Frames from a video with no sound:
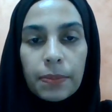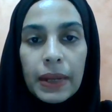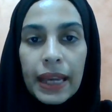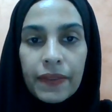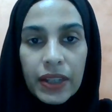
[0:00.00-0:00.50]

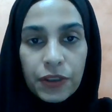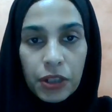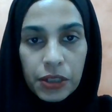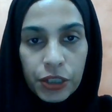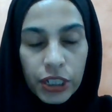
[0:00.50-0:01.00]
plan their
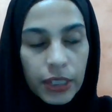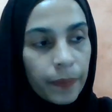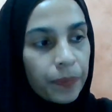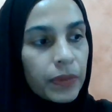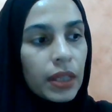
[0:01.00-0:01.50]

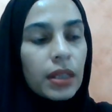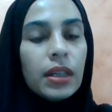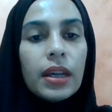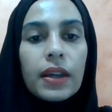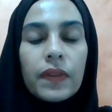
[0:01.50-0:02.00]
strategy, yeah,
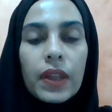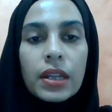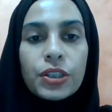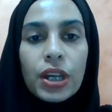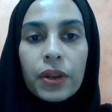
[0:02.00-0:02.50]
and
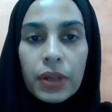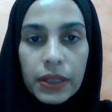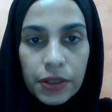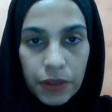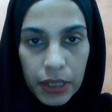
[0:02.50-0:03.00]
then
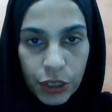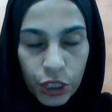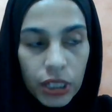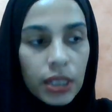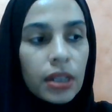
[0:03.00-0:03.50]
generate the
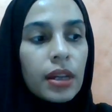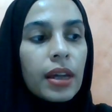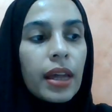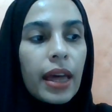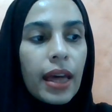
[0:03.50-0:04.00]
strategy
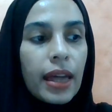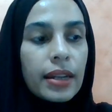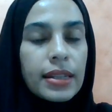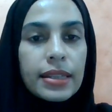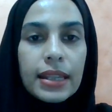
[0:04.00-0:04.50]

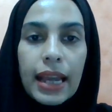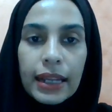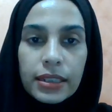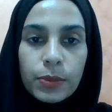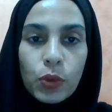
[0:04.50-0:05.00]
and
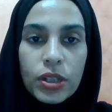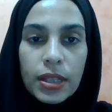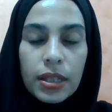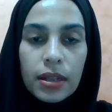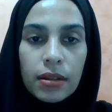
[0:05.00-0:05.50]
select the most